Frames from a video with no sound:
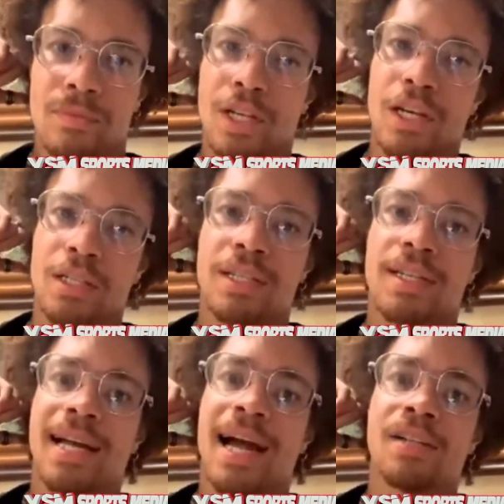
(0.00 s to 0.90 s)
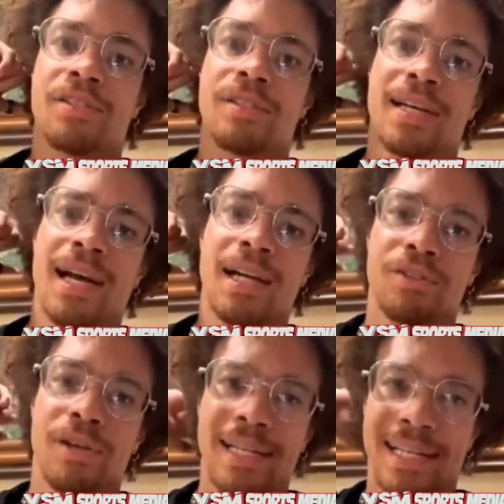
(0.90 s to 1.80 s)
The
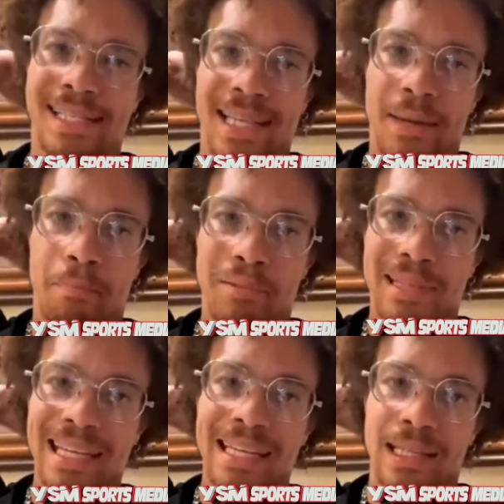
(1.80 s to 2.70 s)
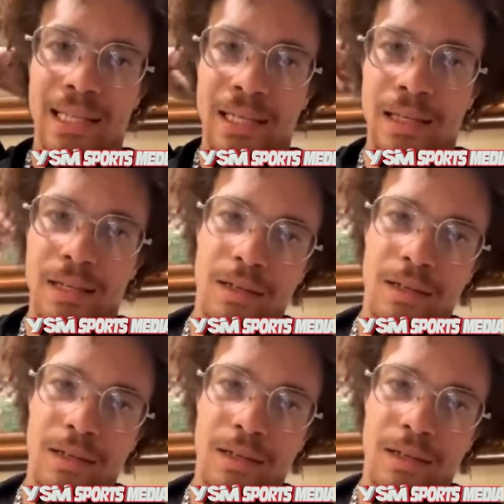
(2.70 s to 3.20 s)
contract is completely